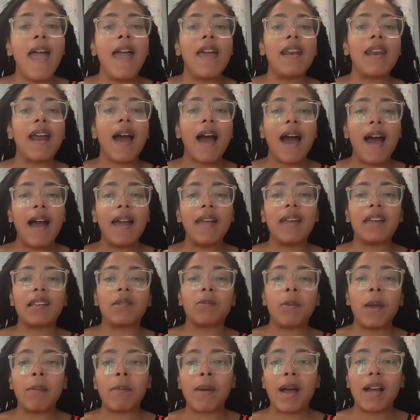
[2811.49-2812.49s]
and I
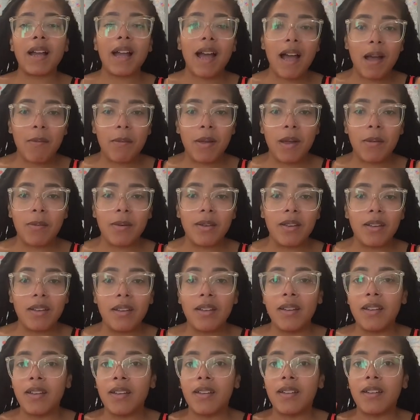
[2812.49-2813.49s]
expect my god baby
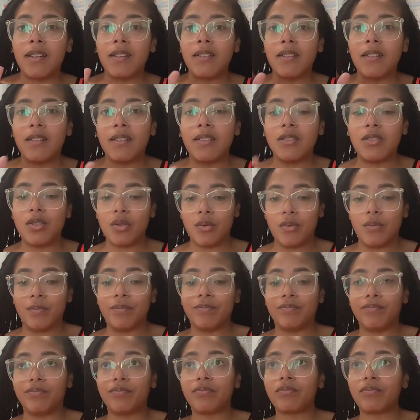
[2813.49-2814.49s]
soon. Mm-hmm.